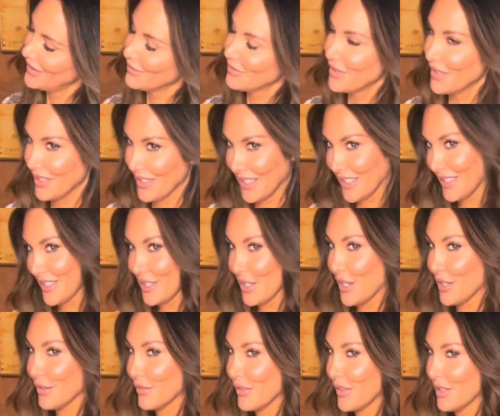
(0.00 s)
I've done like a
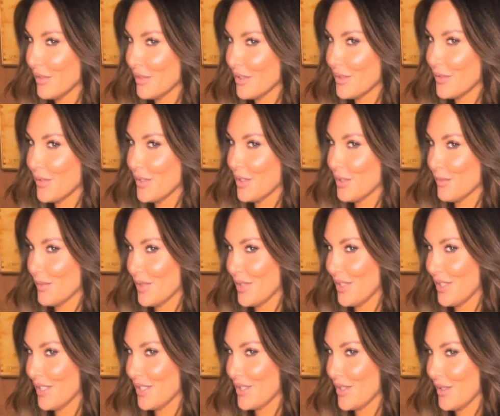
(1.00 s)
ton of favors for him, so
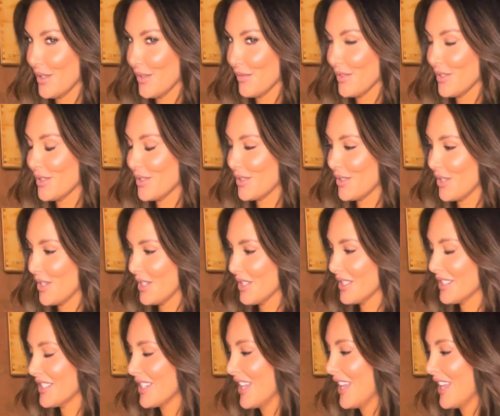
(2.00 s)
like don't even stress.